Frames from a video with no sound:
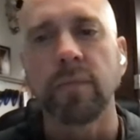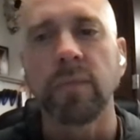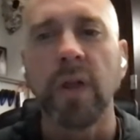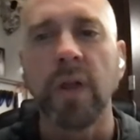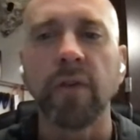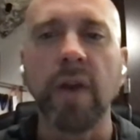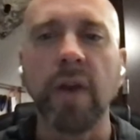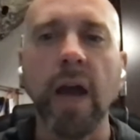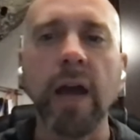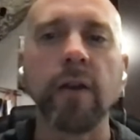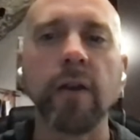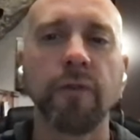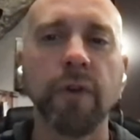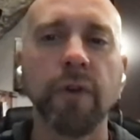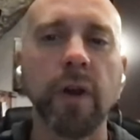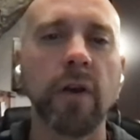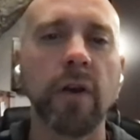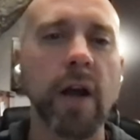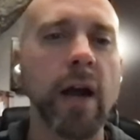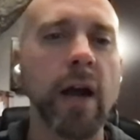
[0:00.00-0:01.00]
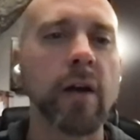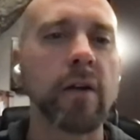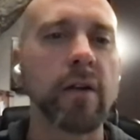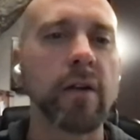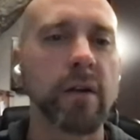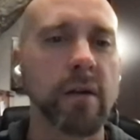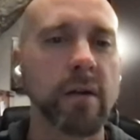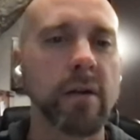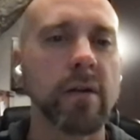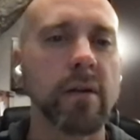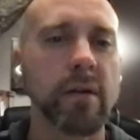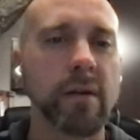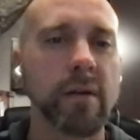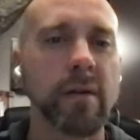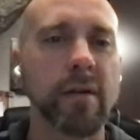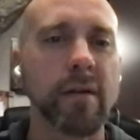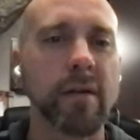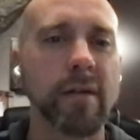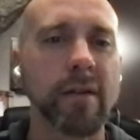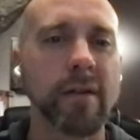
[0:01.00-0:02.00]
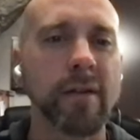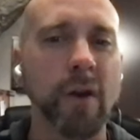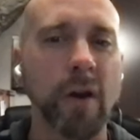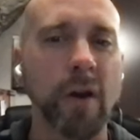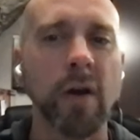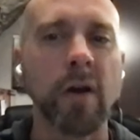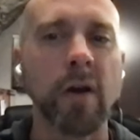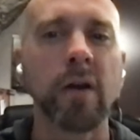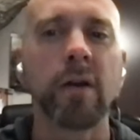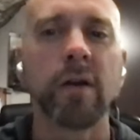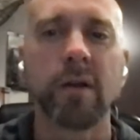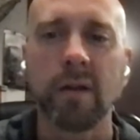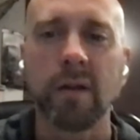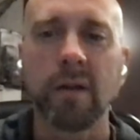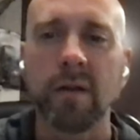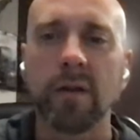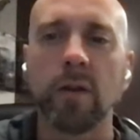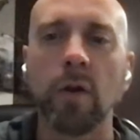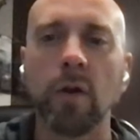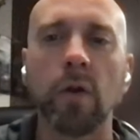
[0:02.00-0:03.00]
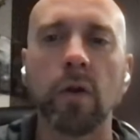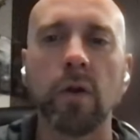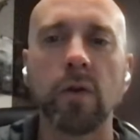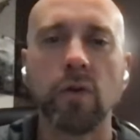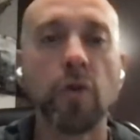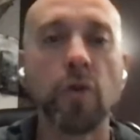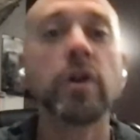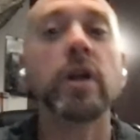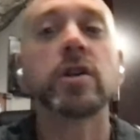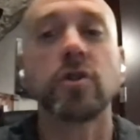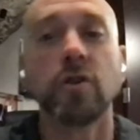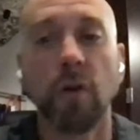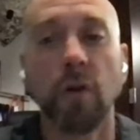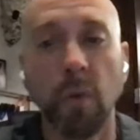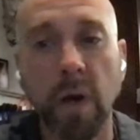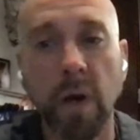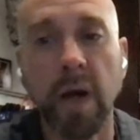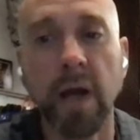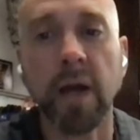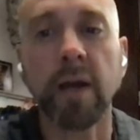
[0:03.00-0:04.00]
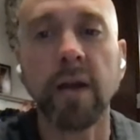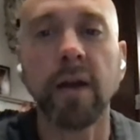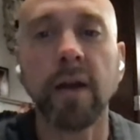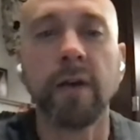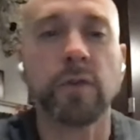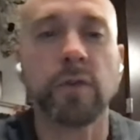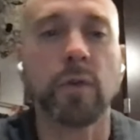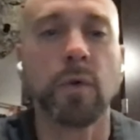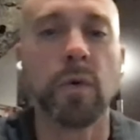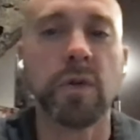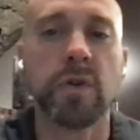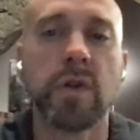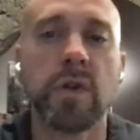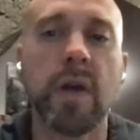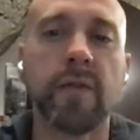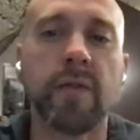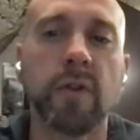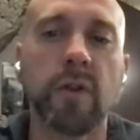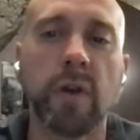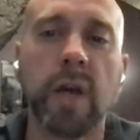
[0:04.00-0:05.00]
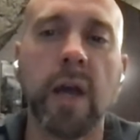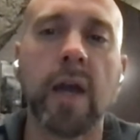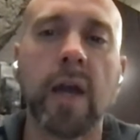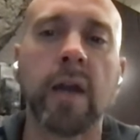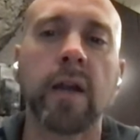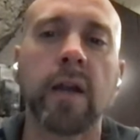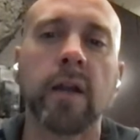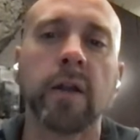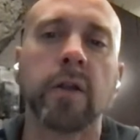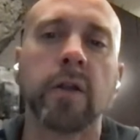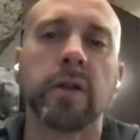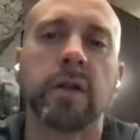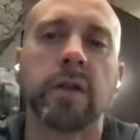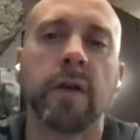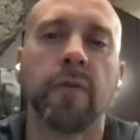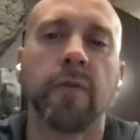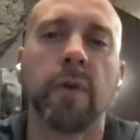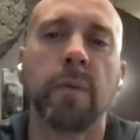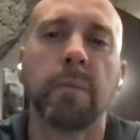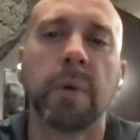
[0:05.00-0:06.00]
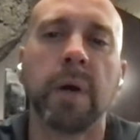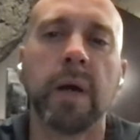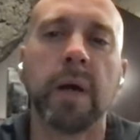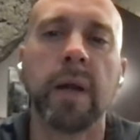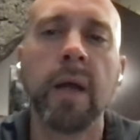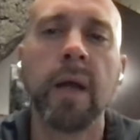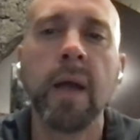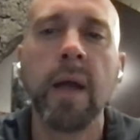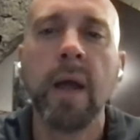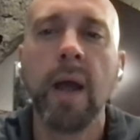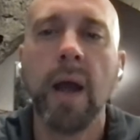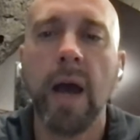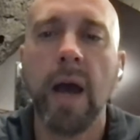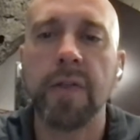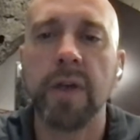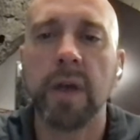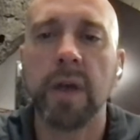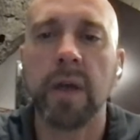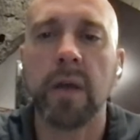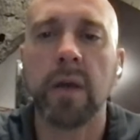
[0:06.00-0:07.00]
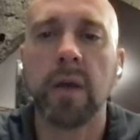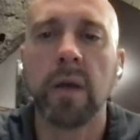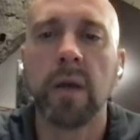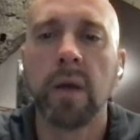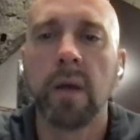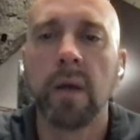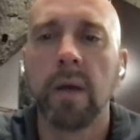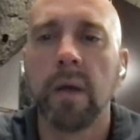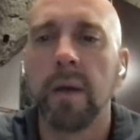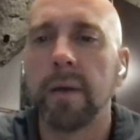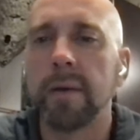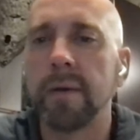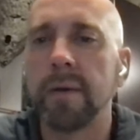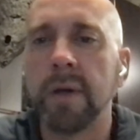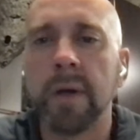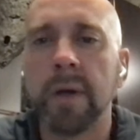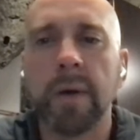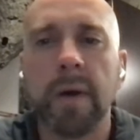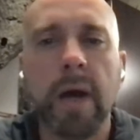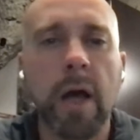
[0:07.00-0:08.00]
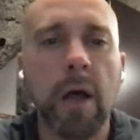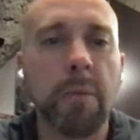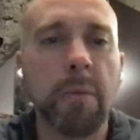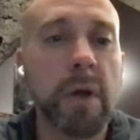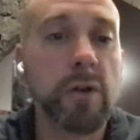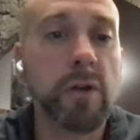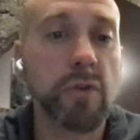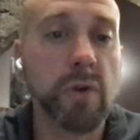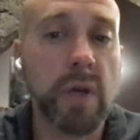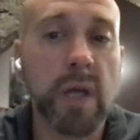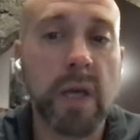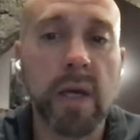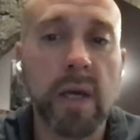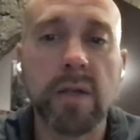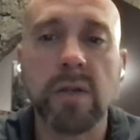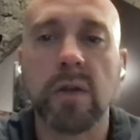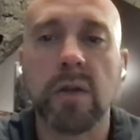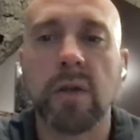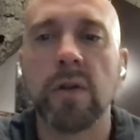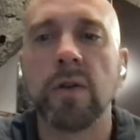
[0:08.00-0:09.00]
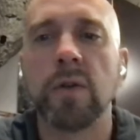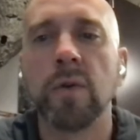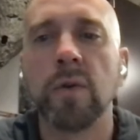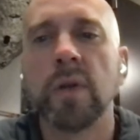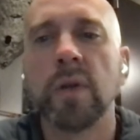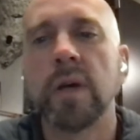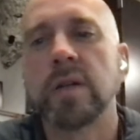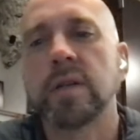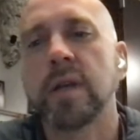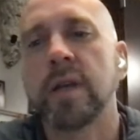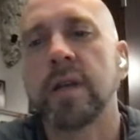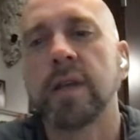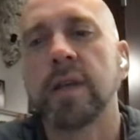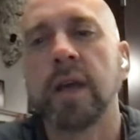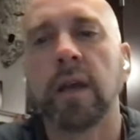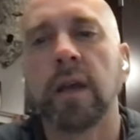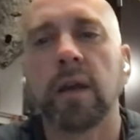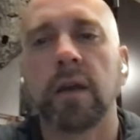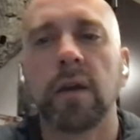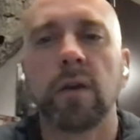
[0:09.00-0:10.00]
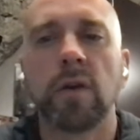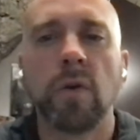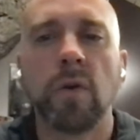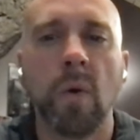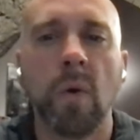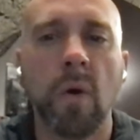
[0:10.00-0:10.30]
they've kind of figured out the traditional way of school. So you have to look at it a little different. But I think elementary kids could do this. I think